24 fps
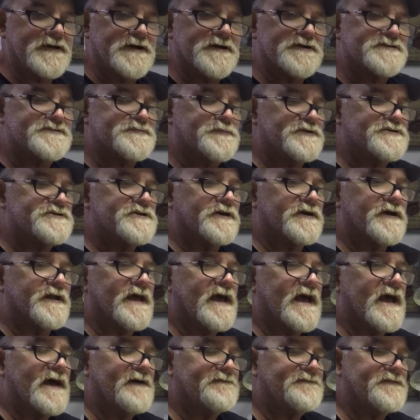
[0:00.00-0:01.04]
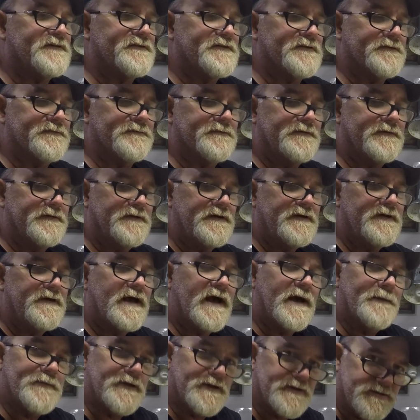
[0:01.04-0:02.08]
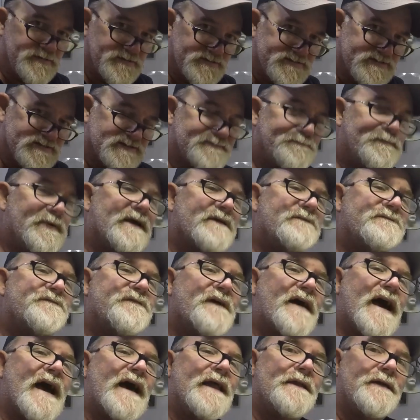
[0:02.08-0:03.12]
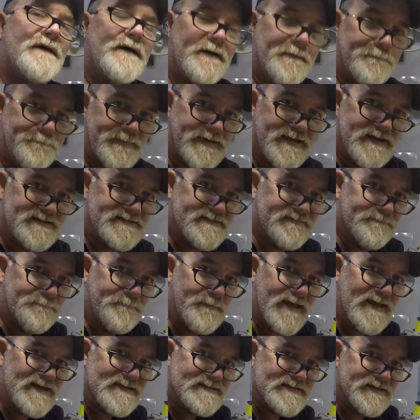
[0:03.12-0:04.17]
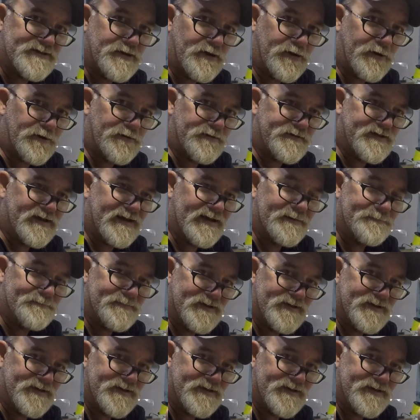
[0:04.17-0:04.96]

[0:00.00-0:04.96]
here's what you're going to have to do. I'm going to use this big fat piece of Mason hard type